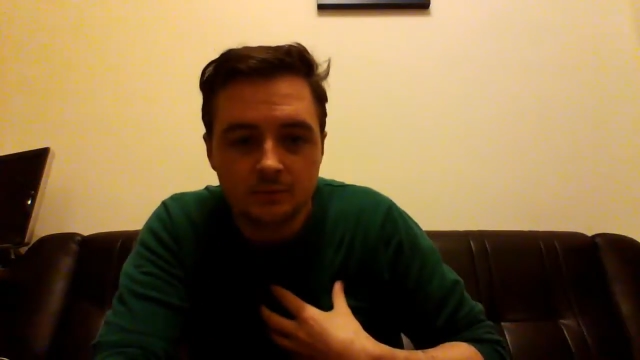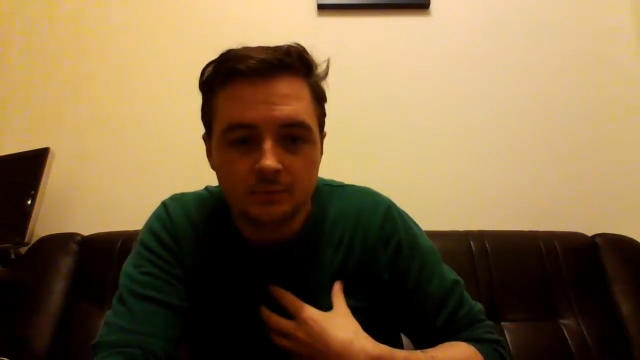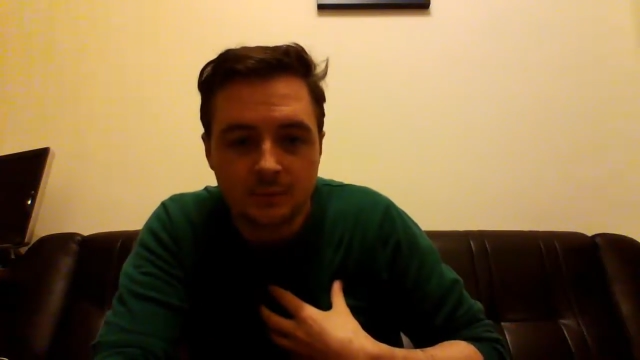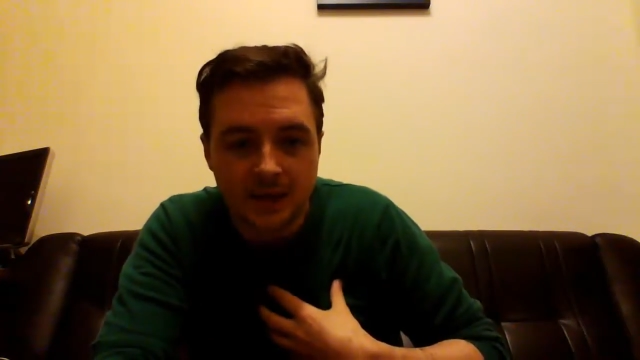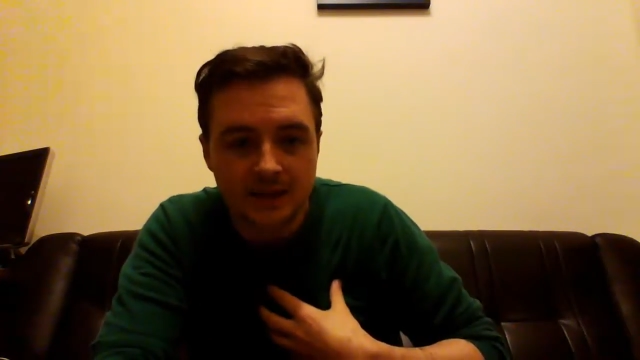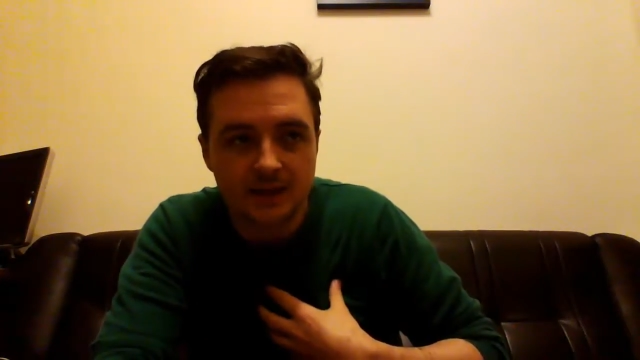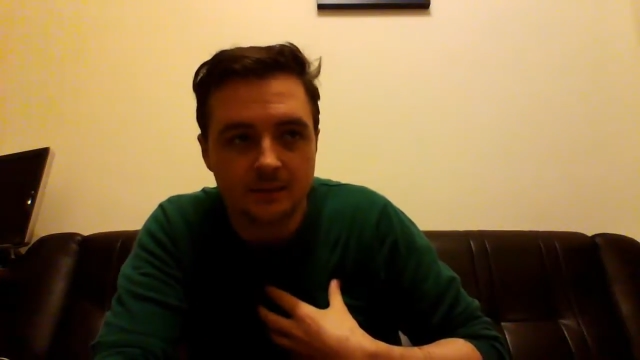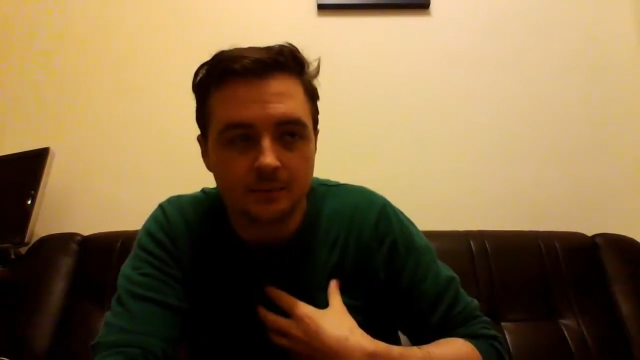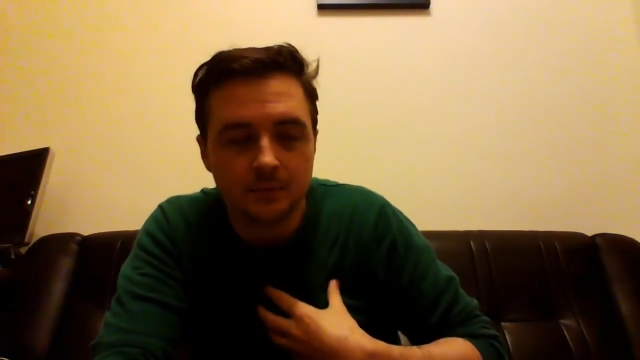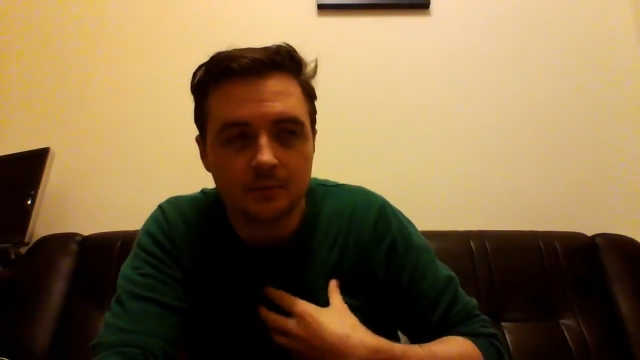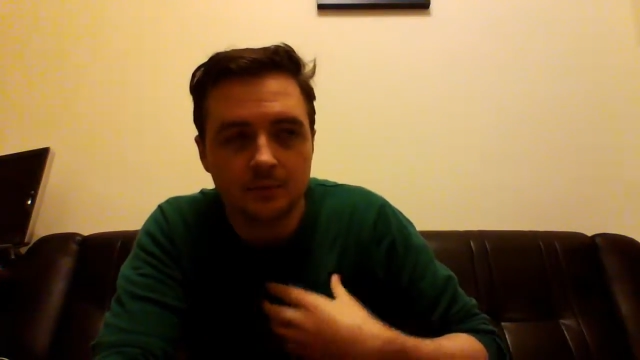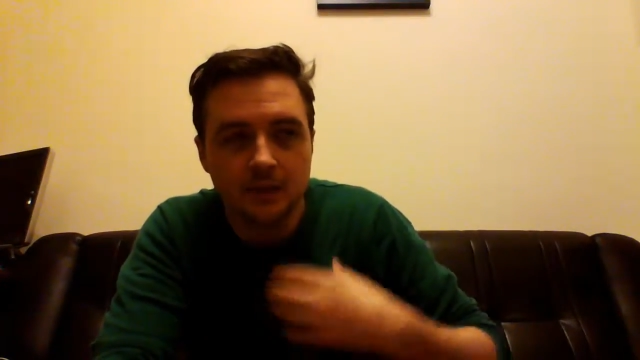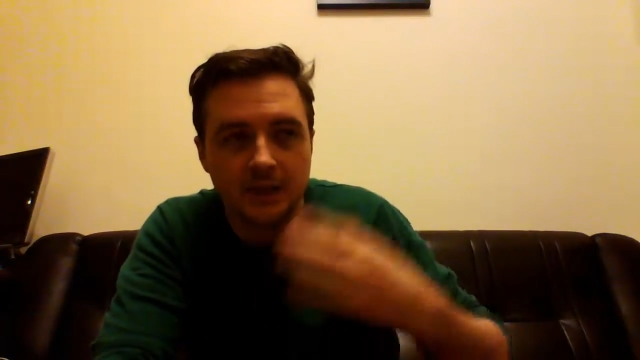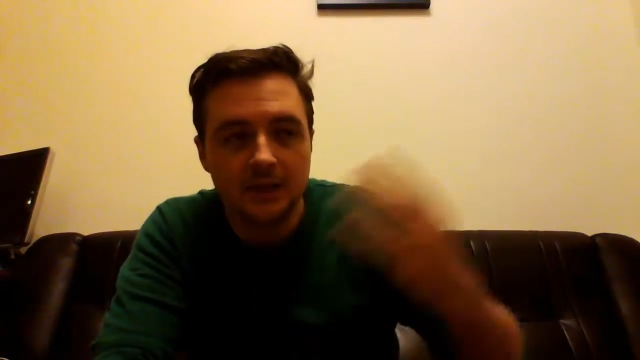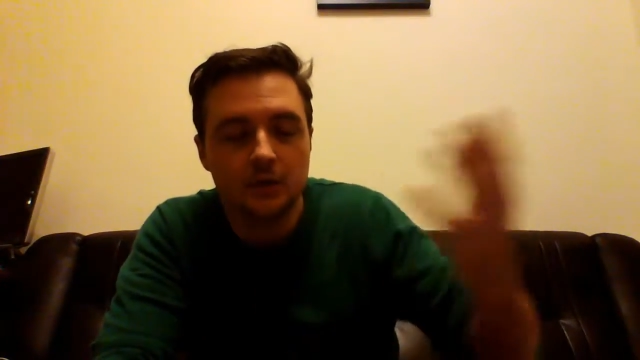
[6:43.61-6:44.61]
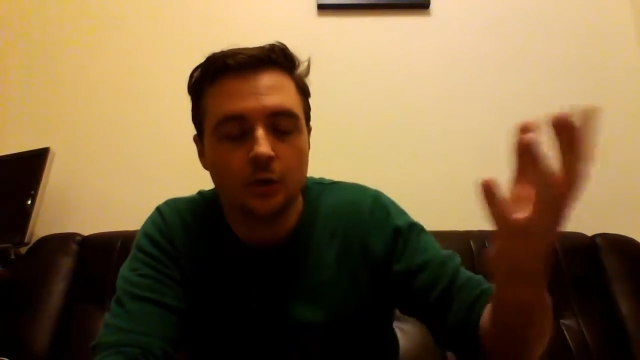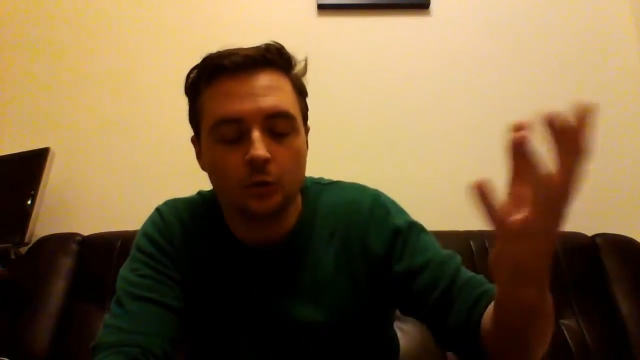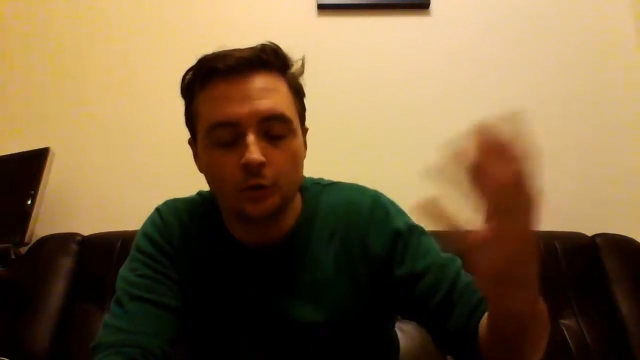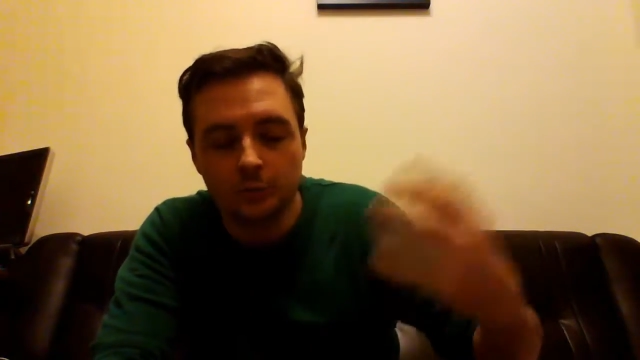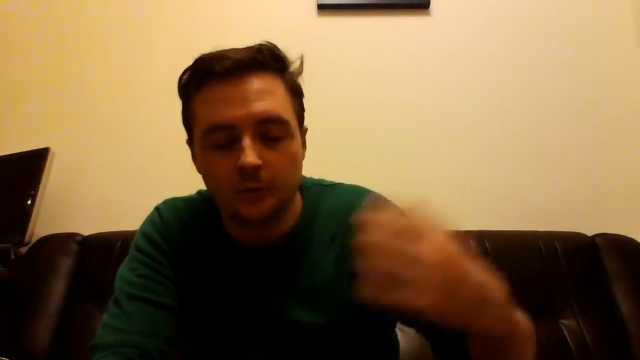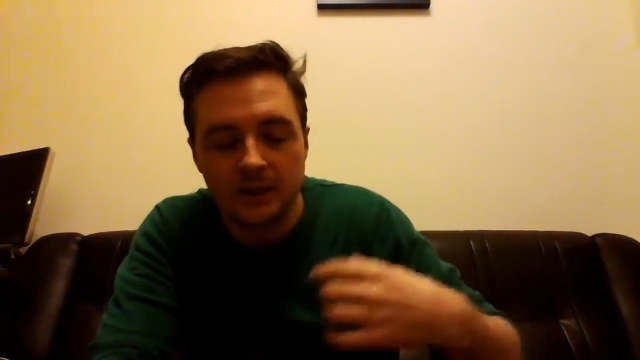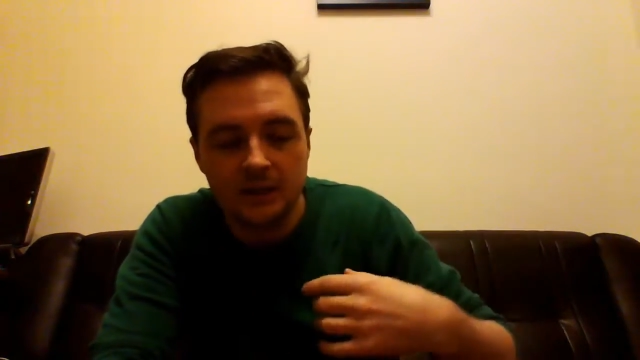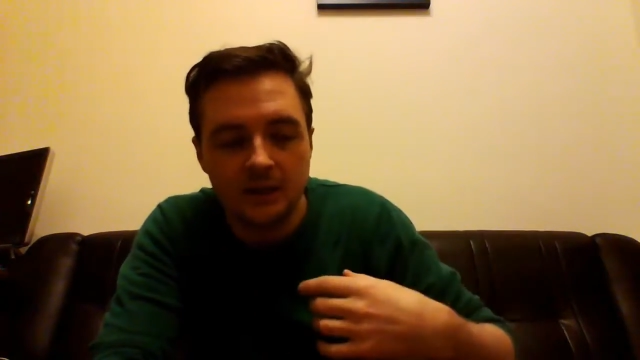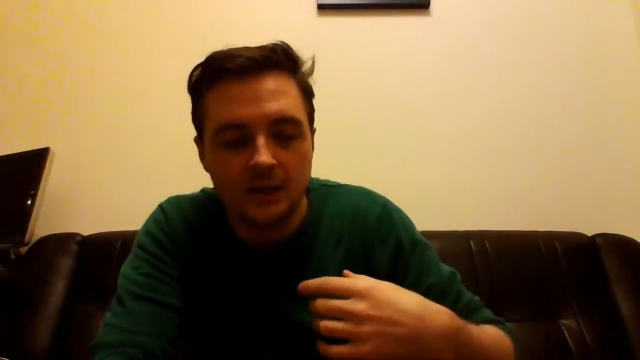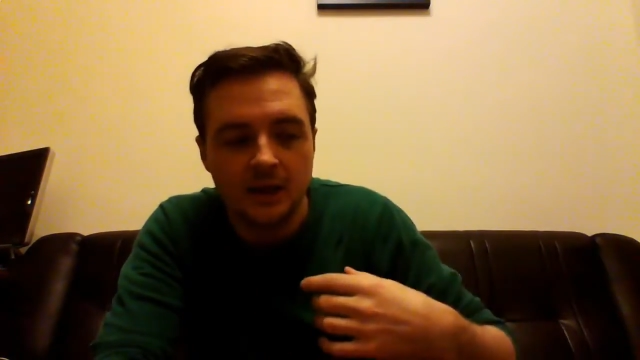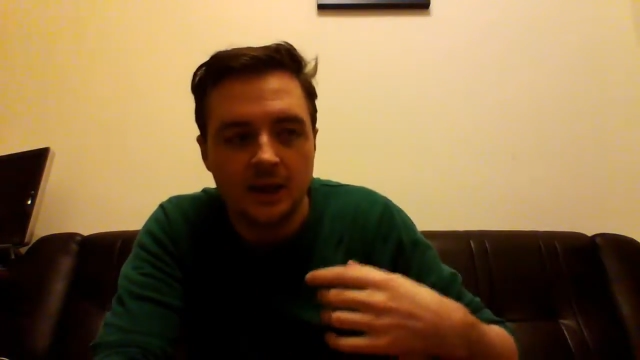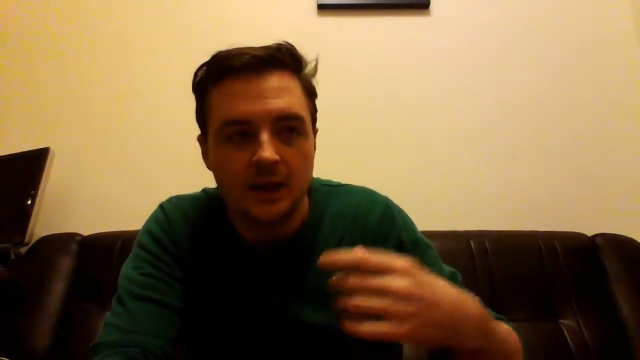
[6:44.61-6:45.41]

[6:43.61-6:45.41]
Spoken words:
past simple, he told me